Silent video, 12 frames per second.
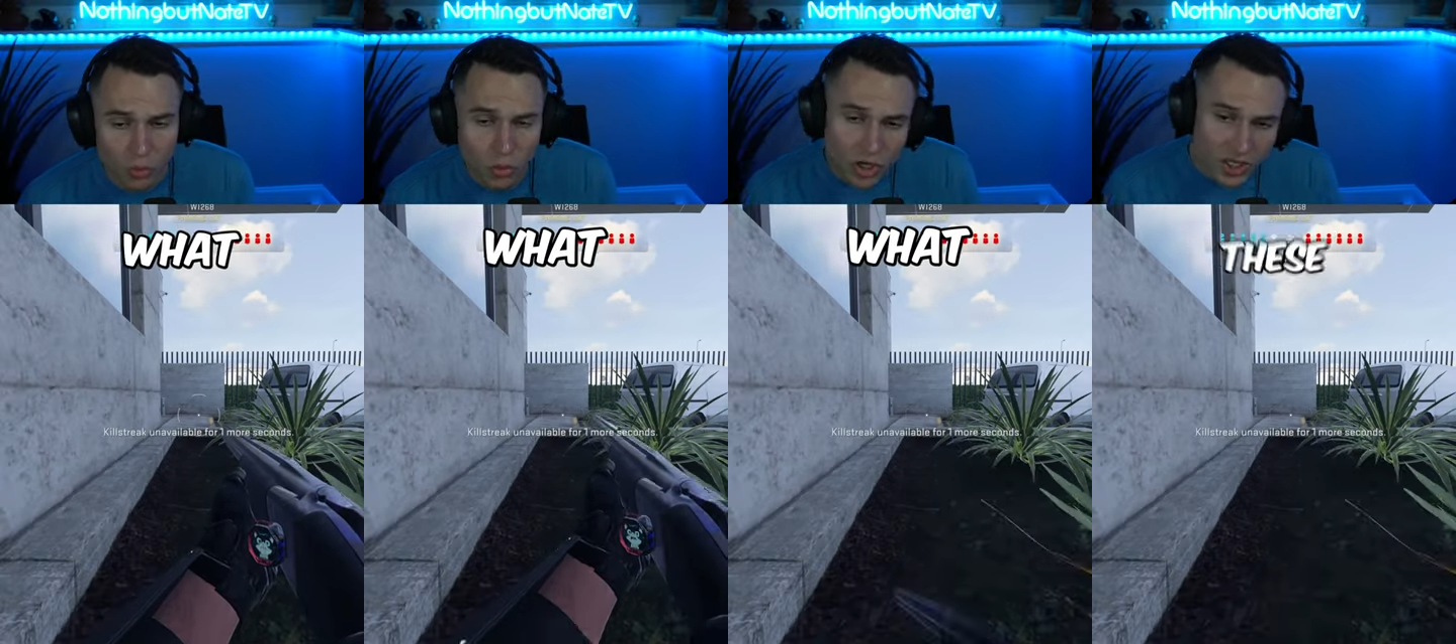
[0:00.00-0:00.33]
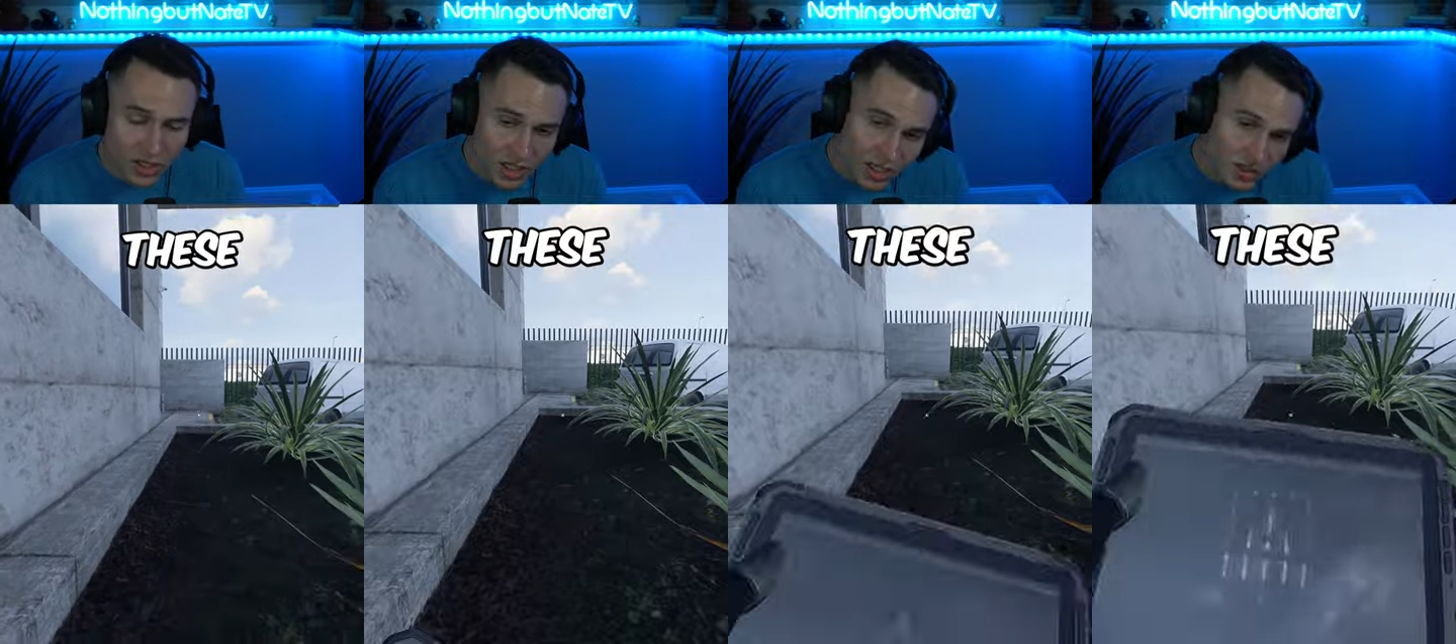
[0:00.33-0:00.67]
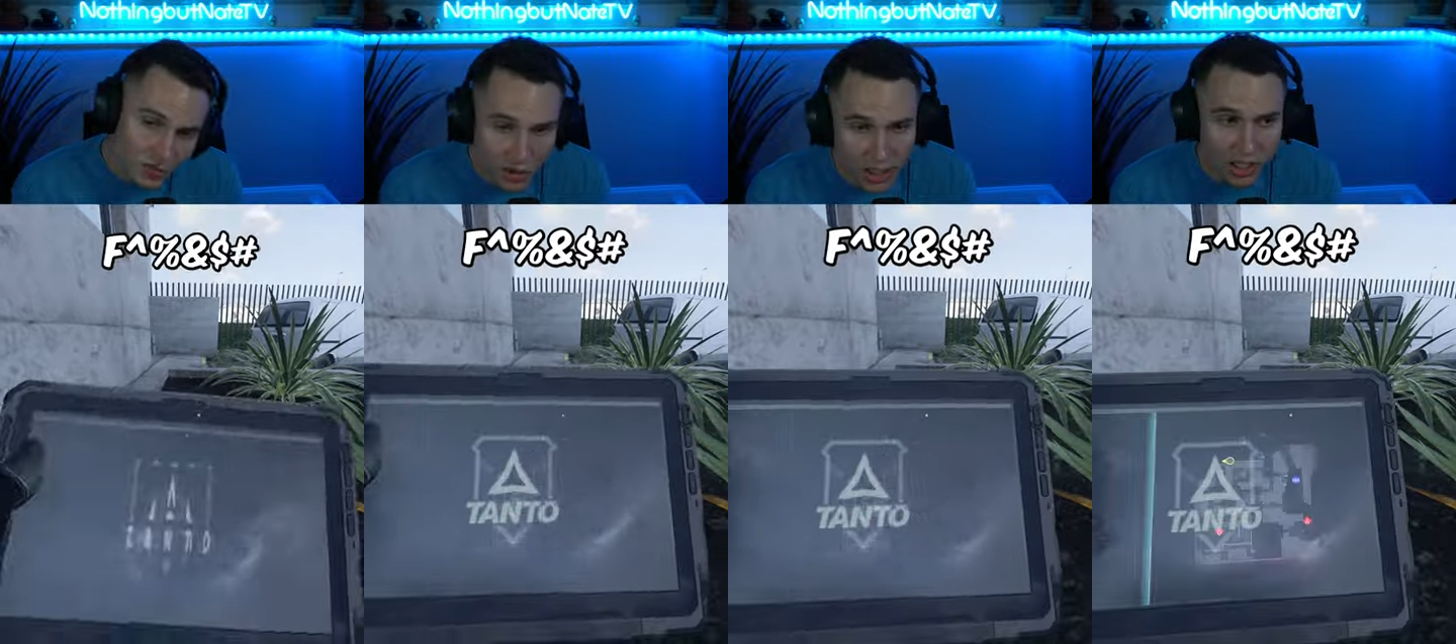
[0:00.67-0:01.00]
what
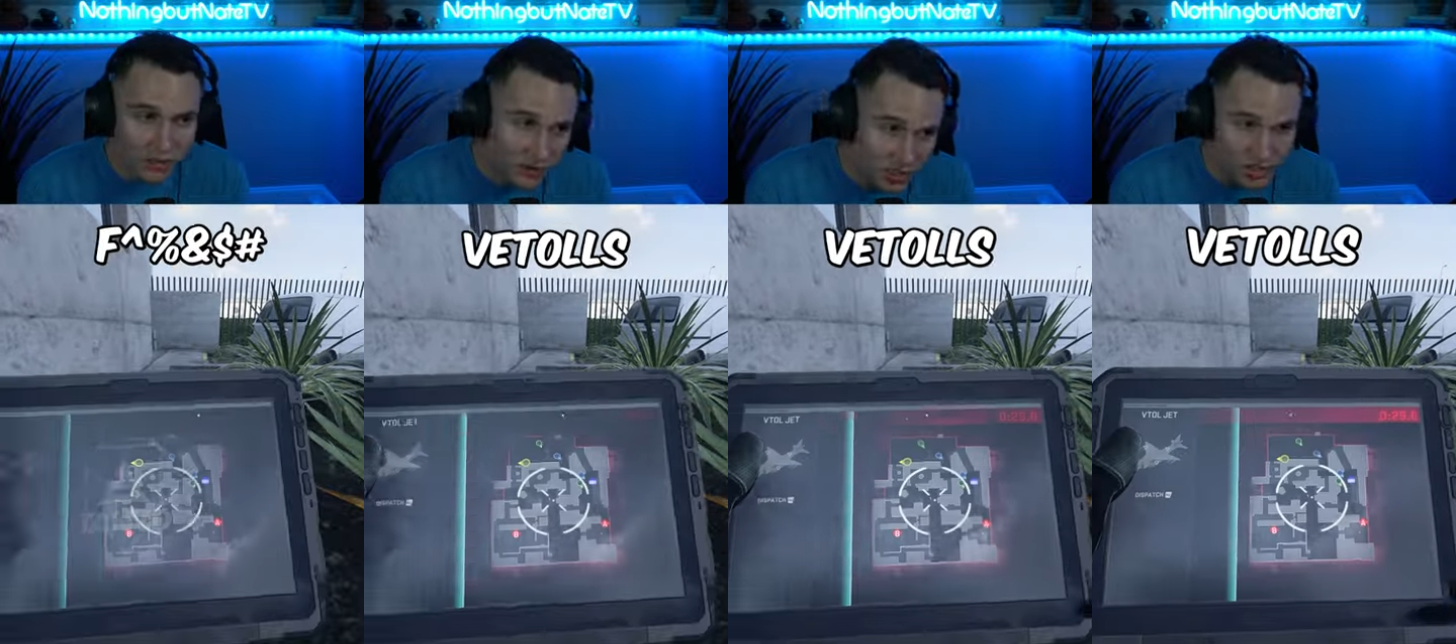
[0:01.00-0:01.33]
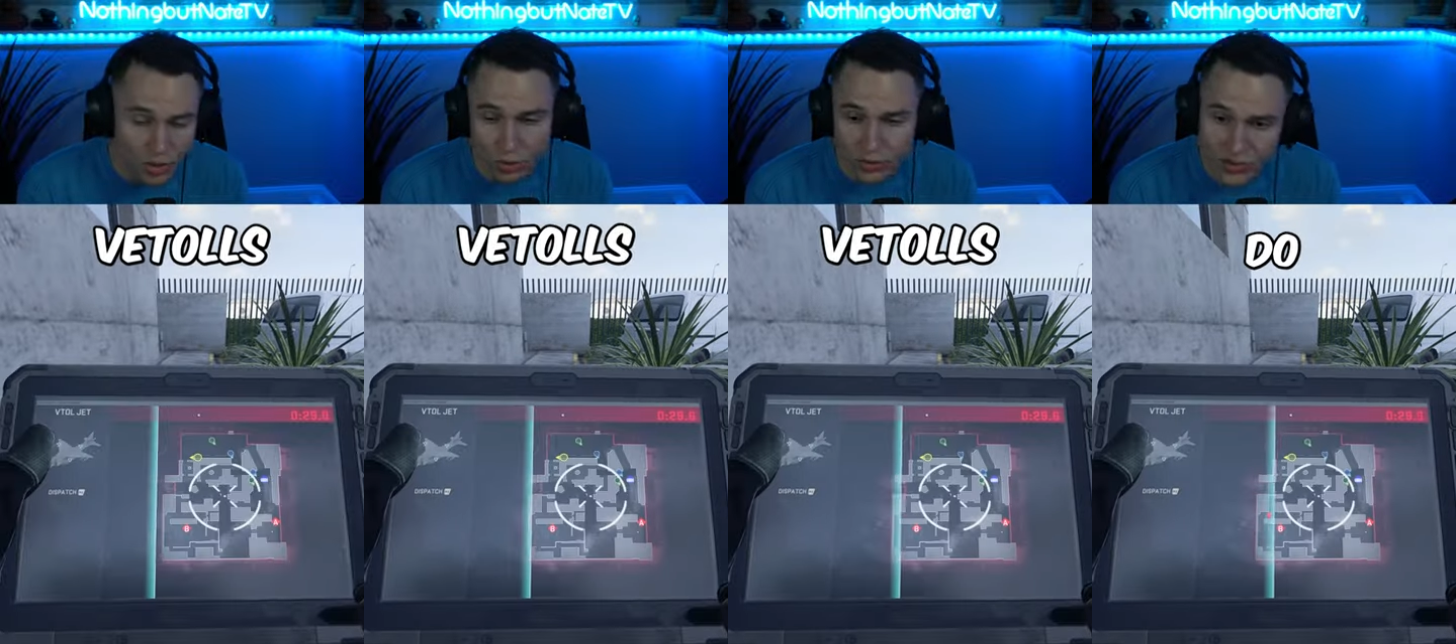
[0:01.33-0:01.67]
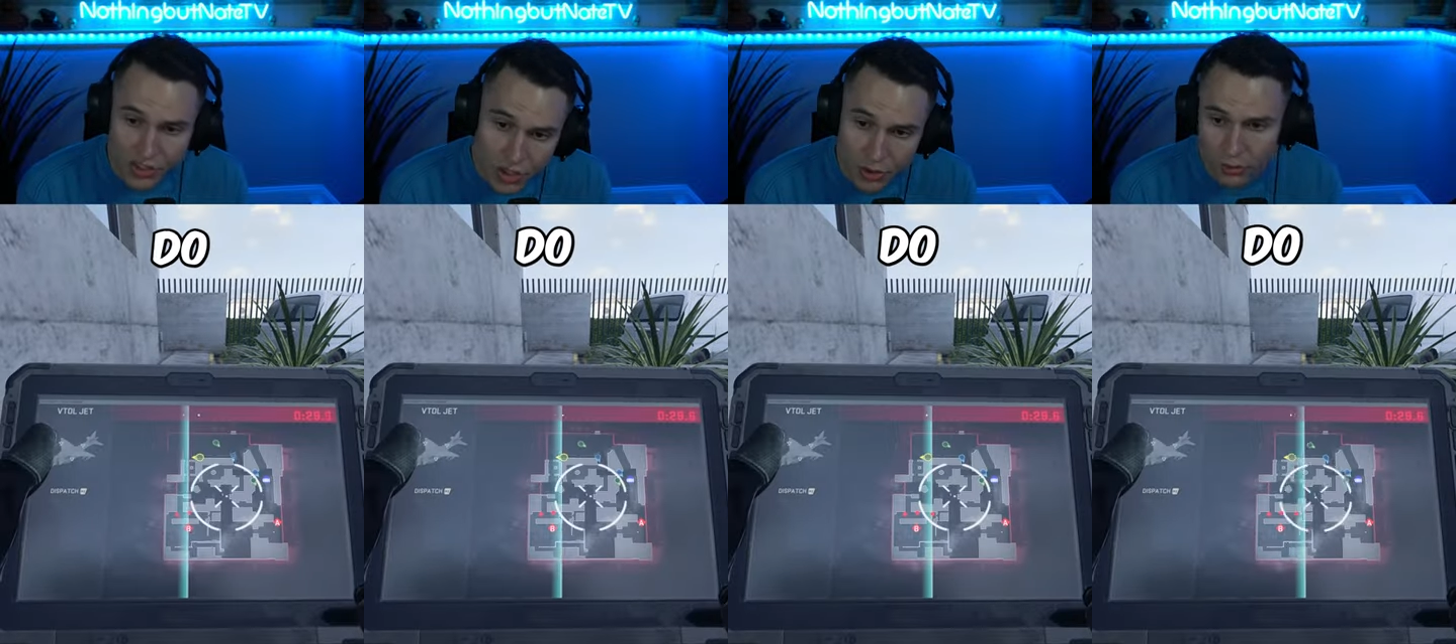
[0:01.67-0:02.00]
these f***ing VTOLs
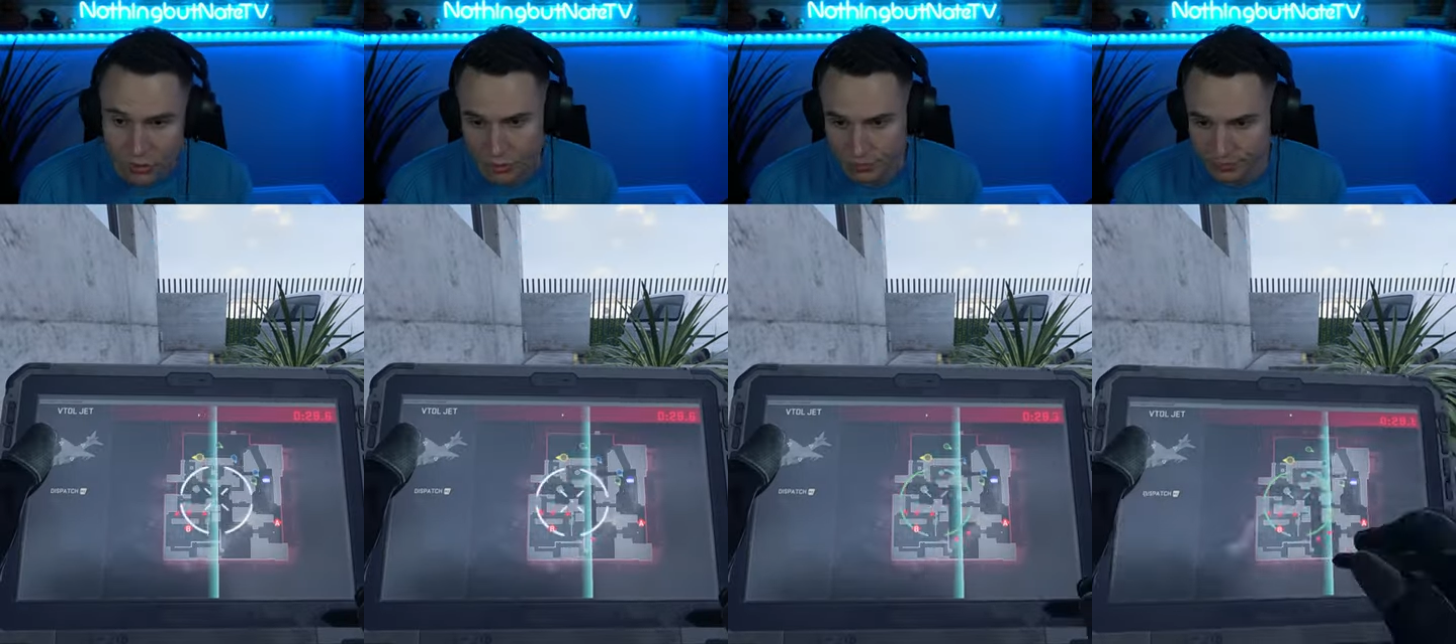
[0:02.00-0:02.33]
do,